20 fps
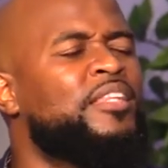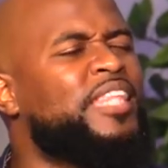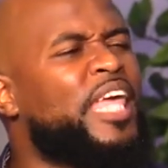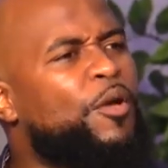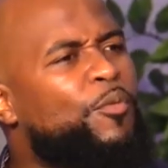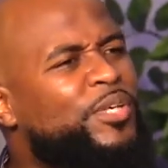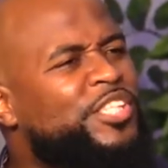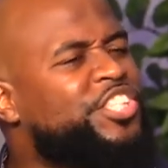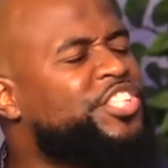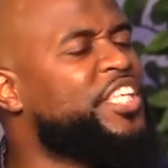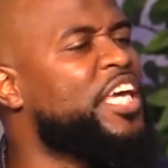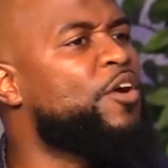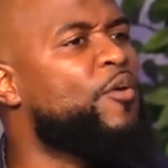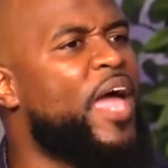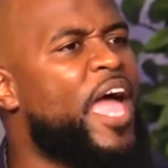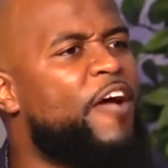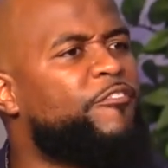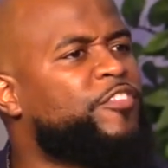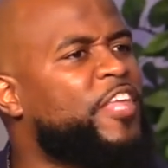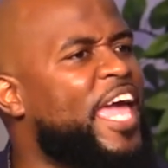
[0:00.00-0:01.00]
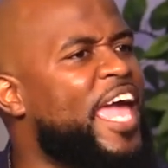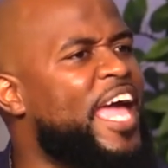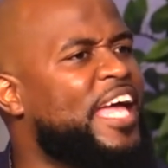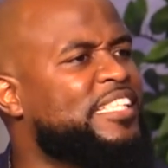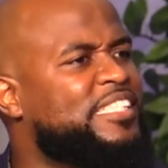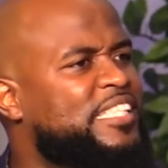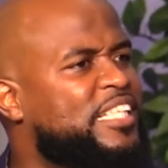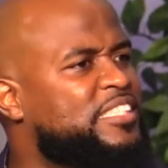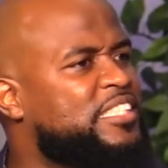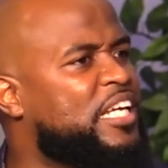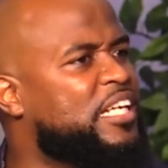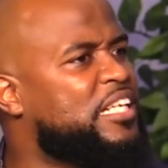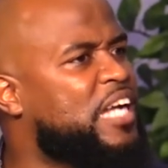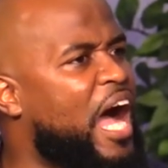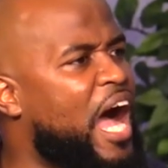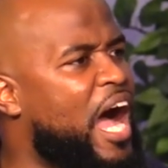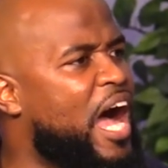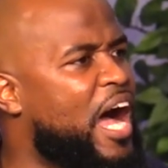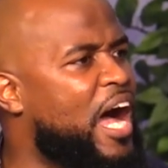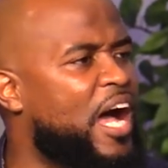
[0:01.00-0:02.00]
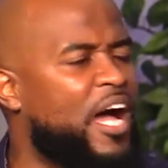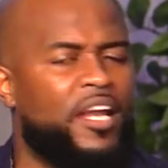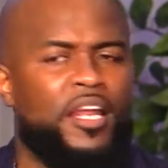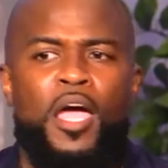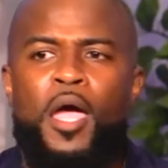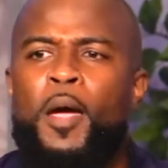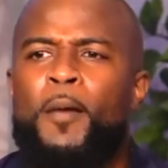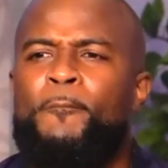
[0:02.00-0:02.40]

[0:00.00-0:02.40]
they would still have to answer to God,